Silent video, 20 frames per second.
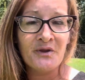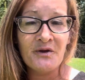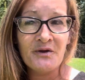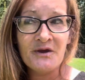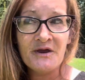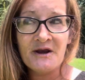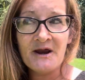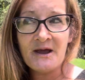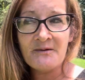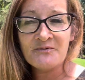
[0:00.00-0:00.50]

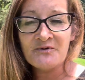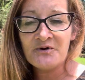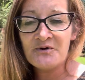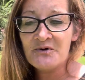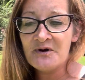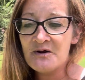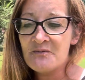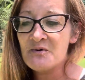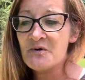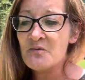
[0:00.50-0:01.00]
Good
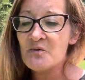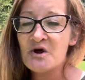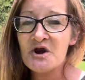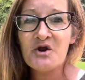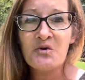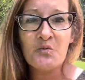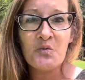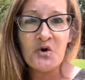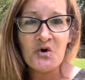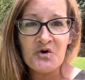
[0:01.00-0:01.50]
afternoon, everyone,
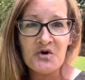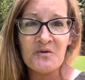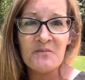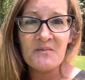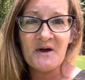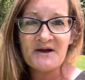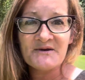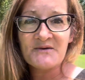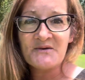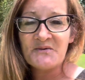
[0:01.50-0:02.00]
and welcome
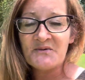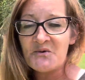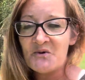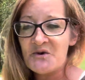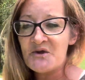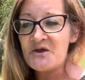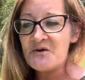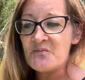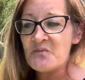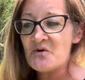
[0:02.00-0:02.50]
back to
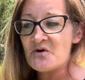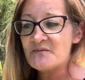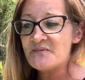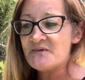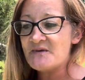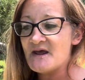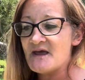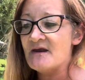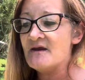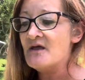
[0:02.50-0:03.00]
Starkey
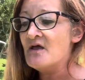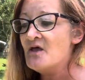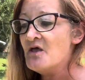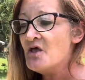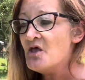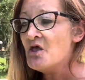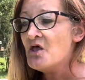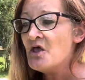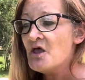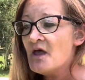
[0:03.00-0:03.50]
Farmstead.
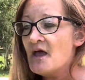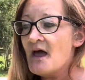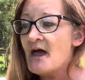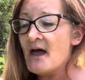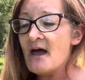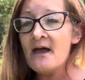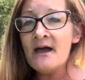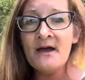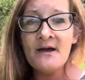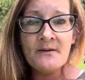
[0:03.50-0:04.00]

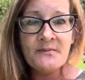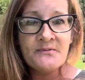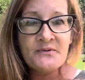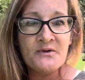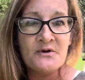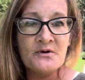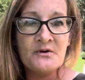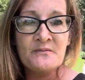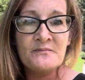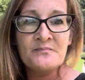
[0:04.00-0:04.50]
I have
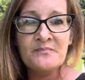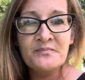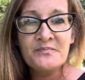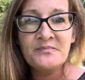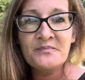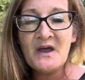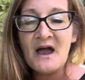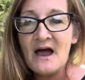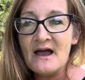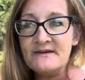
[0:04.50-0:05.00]
some
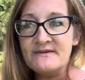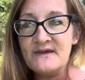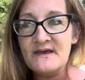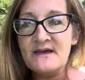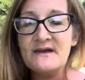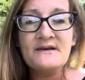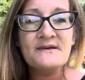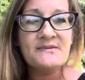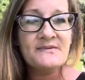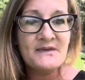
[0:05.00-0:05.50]

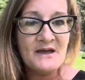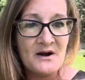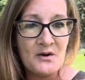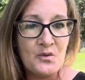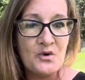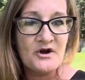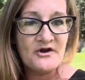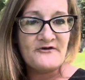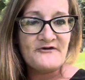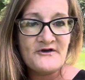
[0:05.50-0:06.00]
ideas that I
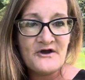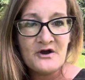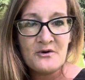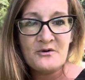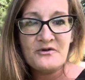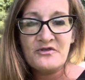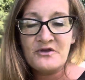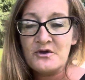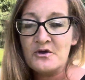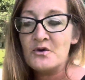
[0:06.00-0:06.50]
want to share
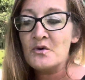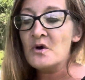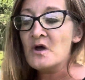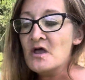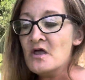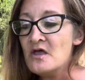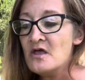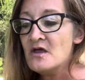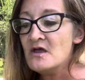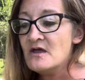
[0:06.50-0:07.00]
with you
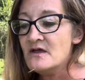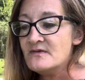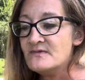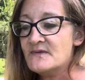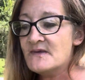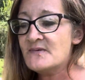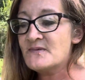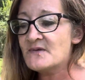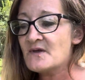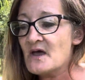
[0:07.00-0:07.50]

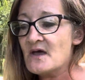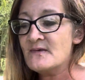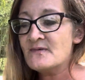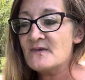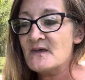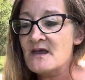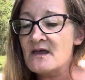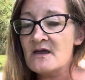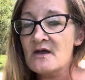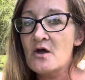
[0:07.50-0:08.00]

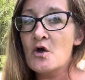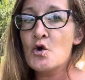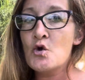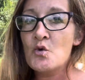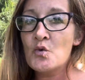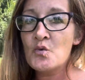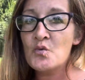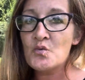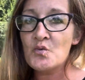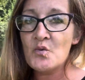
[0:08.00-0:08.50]
discussing
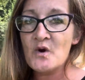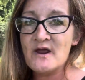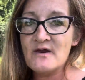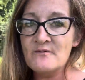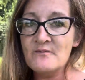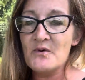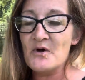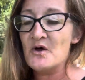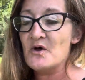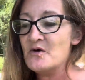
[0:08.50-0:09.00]

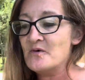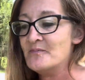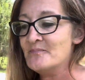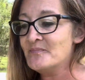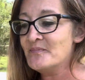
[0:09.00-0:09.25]
rainfall.